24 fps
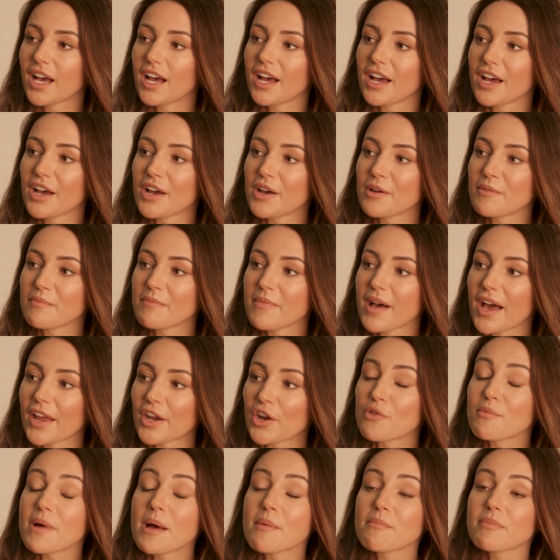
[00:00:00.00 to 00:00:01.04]
And
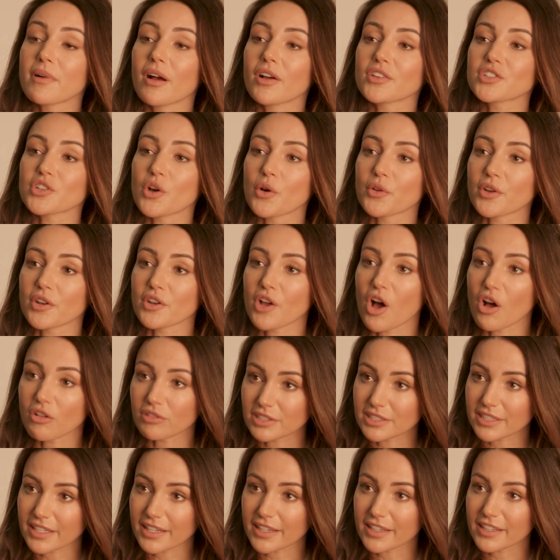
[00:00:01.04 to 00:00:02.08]
I remember I was going on
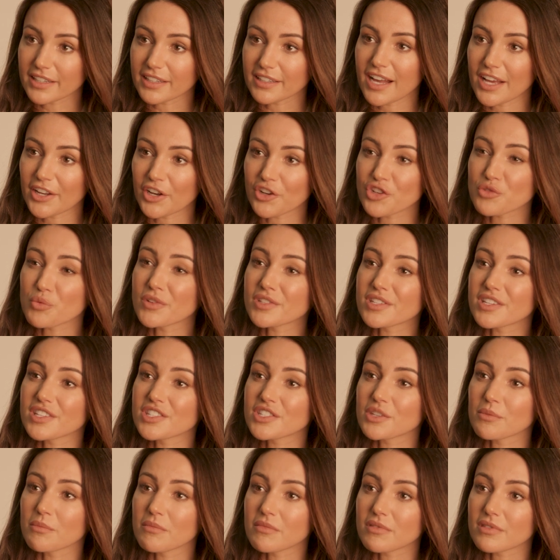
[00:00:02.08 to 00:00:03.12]
holiday and I just wanted
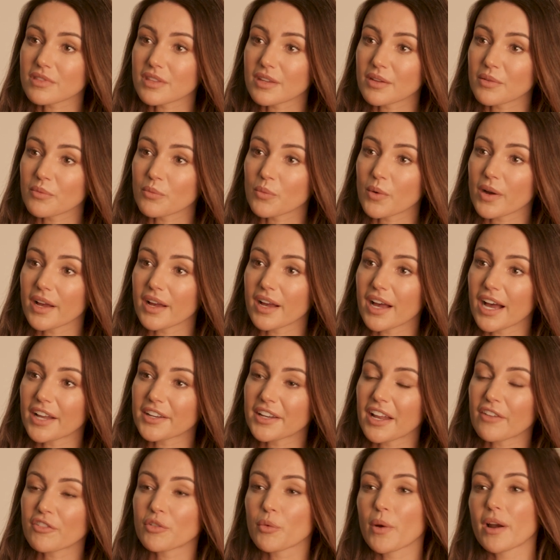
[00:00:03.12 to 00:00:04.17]
something where I
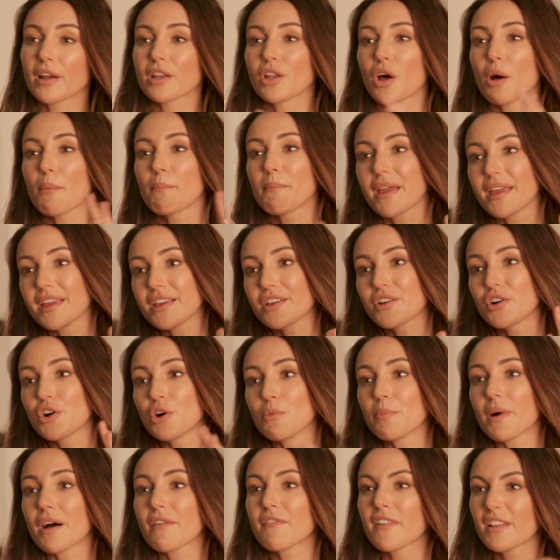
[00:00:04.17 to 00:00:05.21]
didn't have to wear a lot of
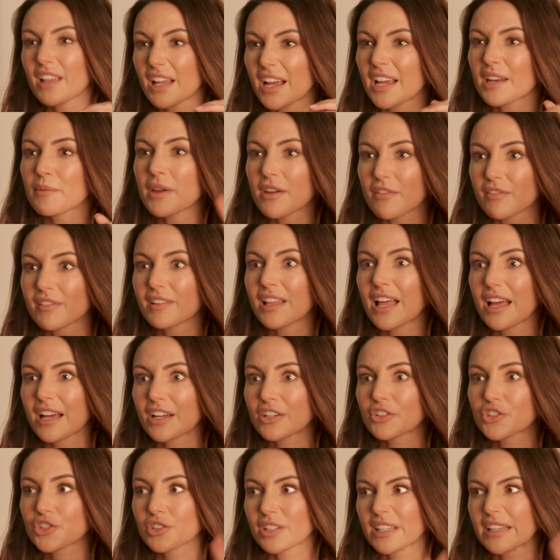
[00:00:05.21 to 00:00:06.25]
makeup, but I felt I had a bit of
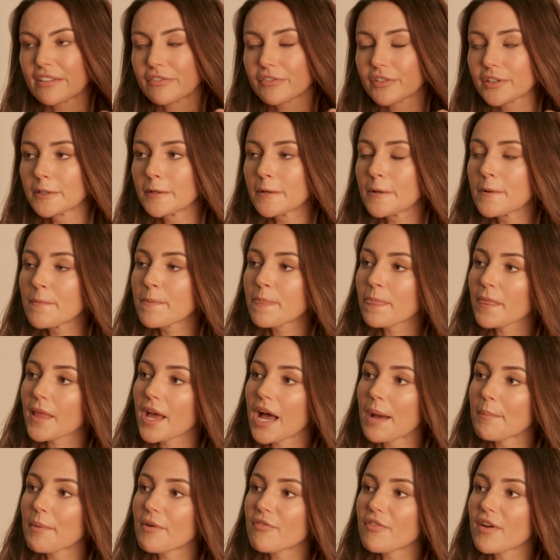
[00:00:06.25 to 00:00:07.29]
lash
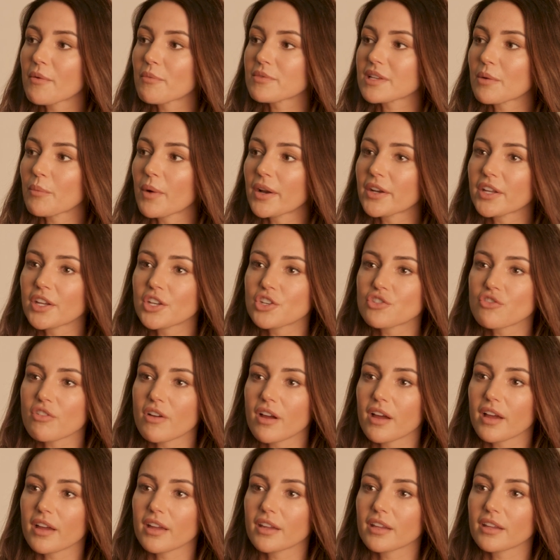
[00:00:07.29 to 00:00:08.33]
lift. And my friend was like, why don't you
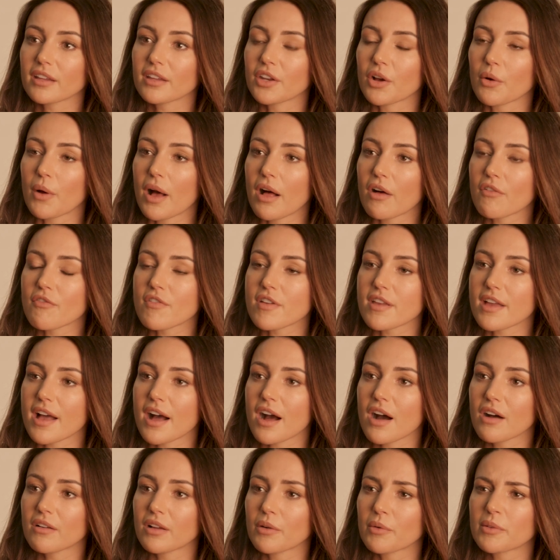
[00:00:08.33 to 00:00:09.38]
try, you know, LVL?
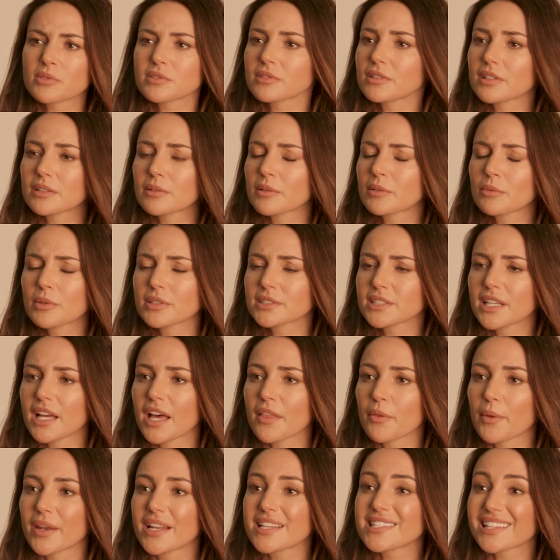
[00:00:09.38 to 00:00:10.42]
I was like, what's that?
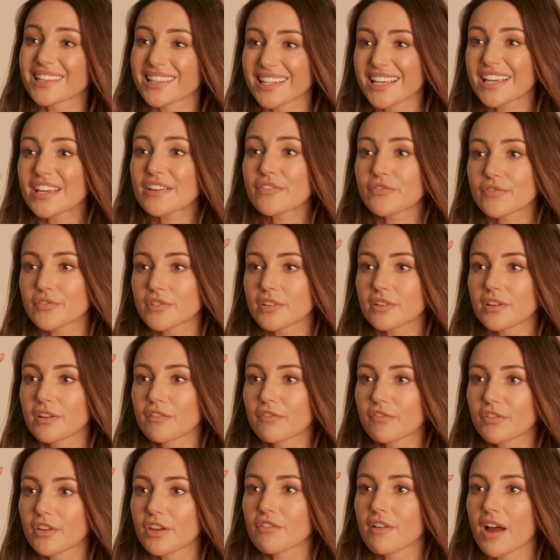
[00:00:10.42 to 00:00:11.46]
And then it's a lift
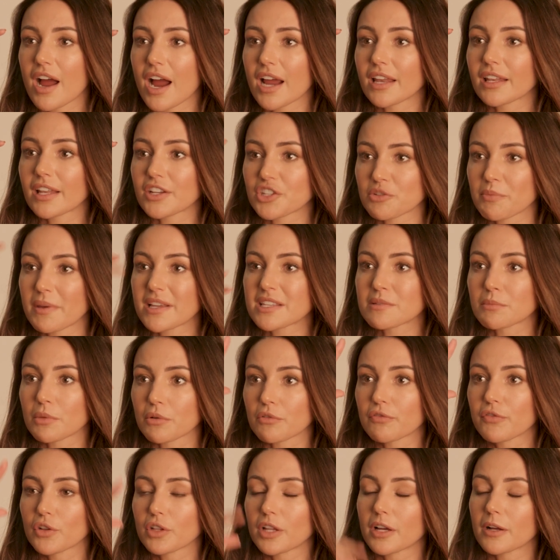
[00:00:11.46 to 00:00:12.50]
for your eyelash, it makes them
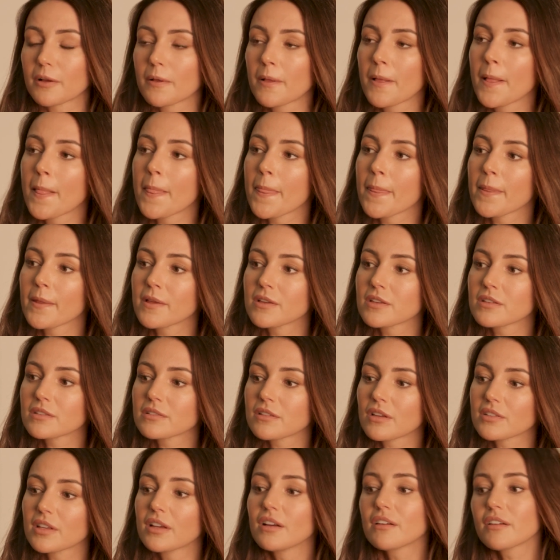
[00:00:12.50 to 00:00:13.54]
look fuller.
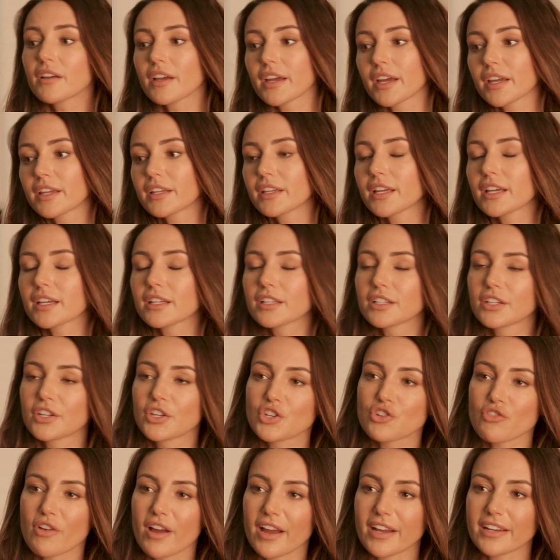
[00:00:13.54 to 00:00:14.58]
So I was like, okay, yeah,
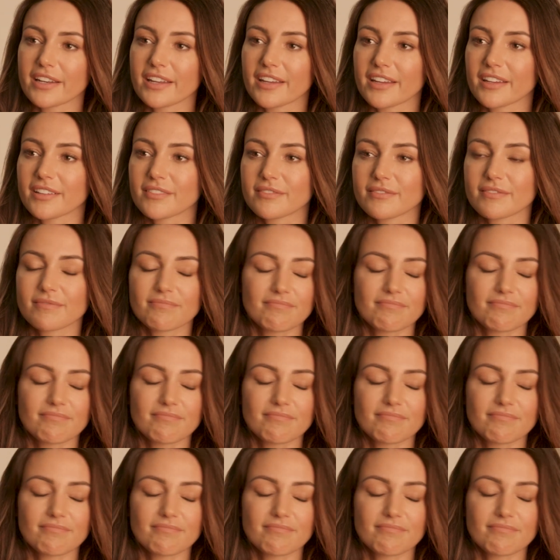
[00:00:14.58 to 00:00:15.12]
tried it.